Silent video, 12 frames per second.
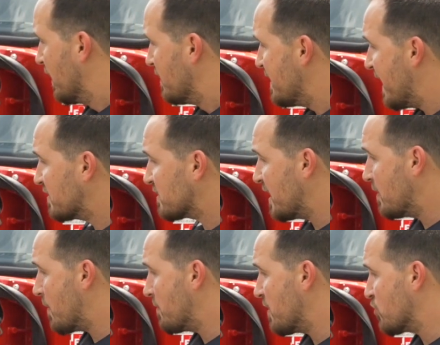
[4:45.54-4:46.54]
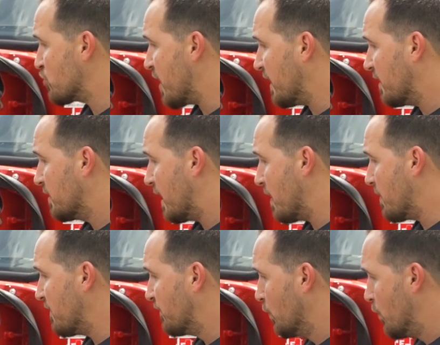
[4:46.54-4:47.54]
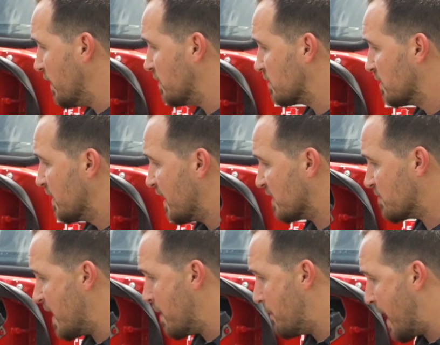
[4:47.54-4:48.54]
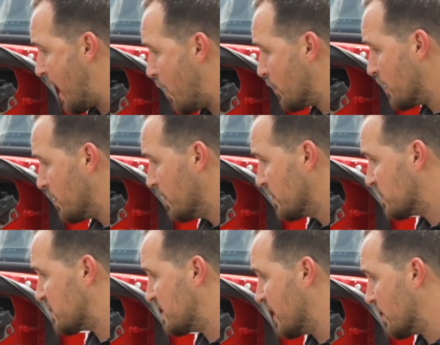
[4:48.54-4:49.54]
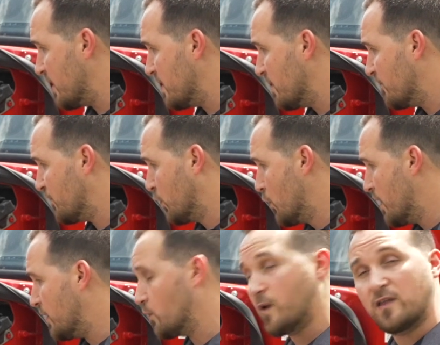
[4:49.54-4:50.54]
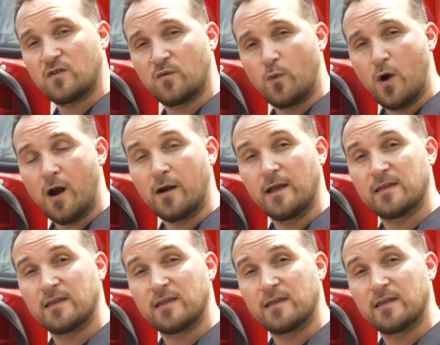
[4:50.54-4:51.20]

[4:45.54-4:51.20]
Next item I'm going to check on my fluids is my power steering fluid reservoir.